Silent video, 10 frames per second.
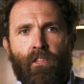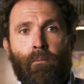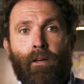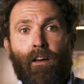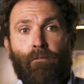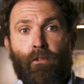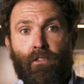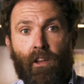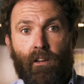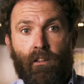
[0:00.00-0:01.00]
Think about that for a
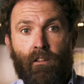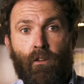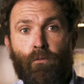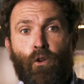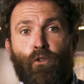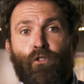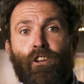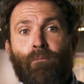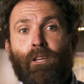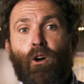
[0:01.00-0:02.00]
second. The future
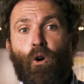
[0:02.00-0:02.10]
can be